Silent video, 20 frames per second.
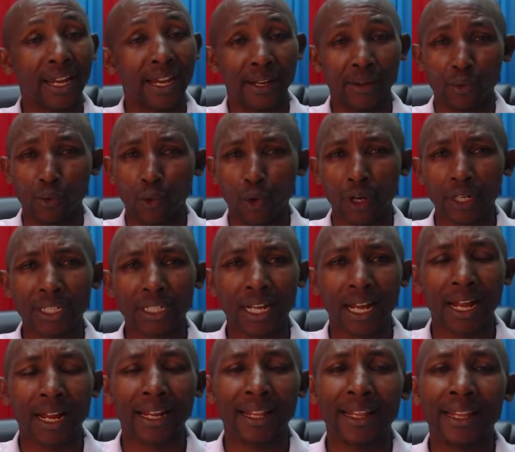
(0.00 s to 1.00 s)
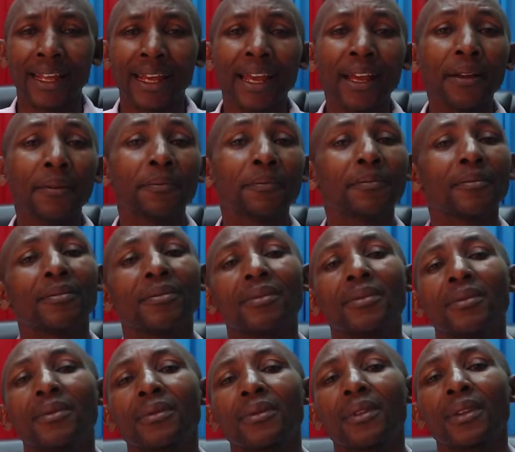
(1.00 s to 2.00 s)
And what are the
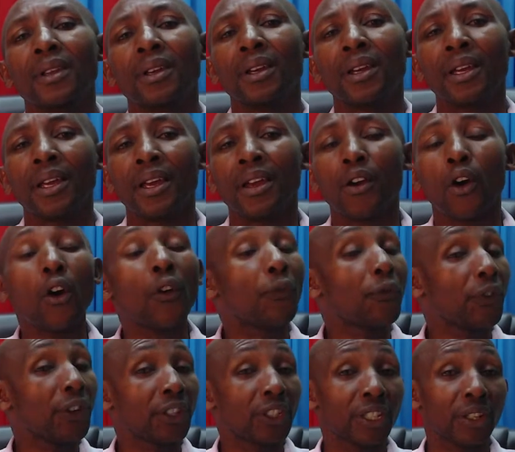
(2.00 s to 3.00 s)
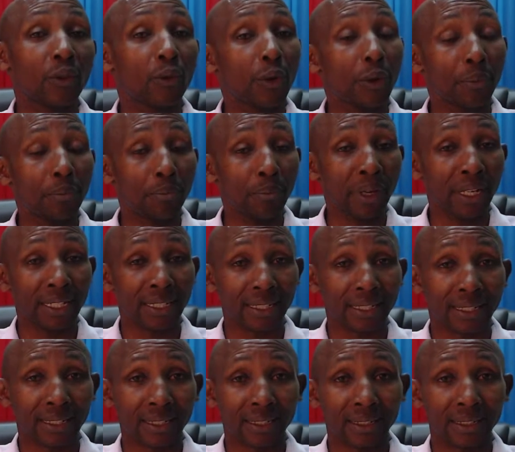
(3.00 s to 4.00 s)
office
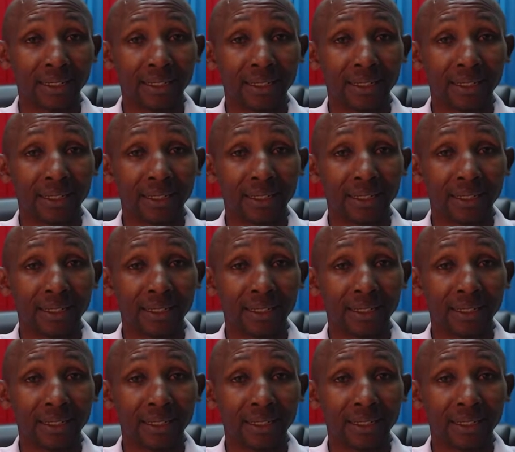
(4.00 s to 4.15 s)
equipments?